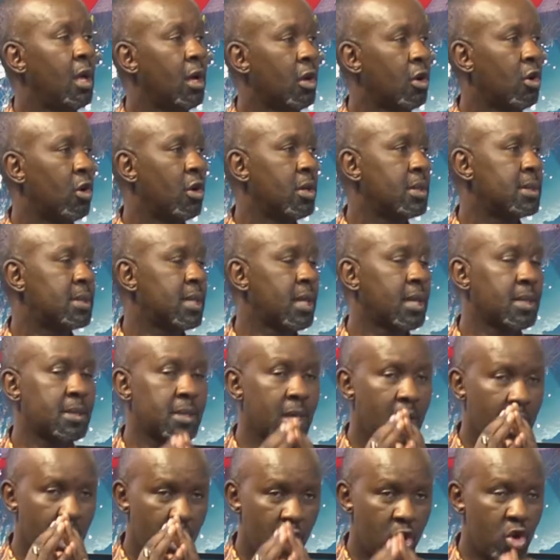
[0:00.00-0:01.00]
God
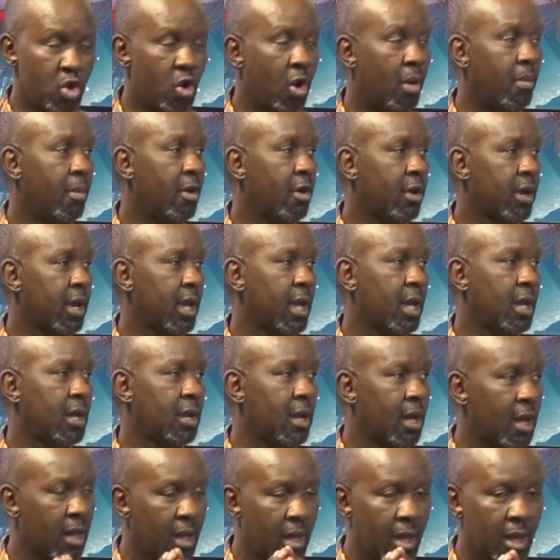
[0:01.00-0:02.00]
says, no more
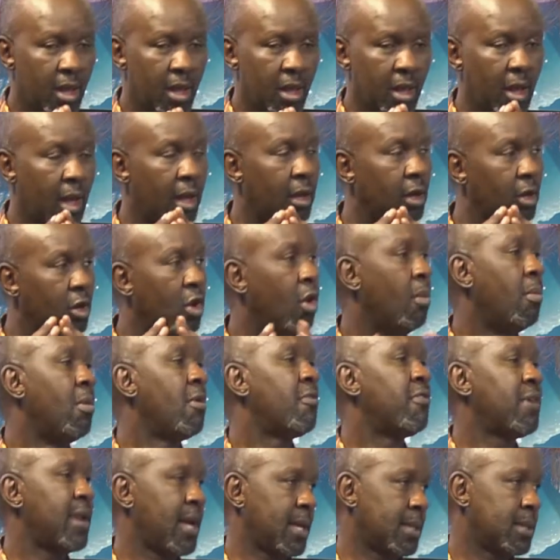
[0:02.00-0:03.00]
rain, no more
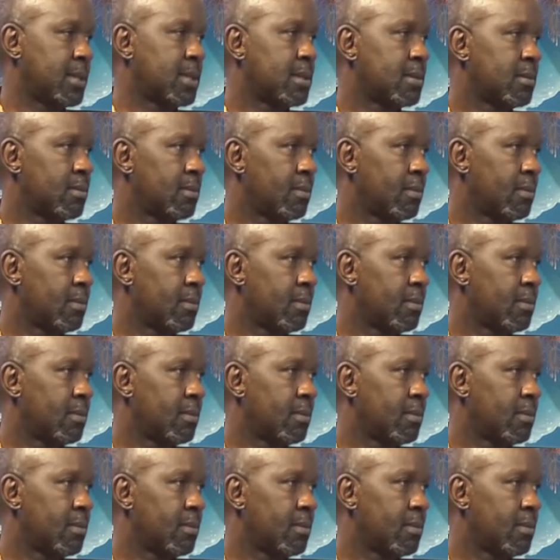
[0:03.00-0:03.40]
floods.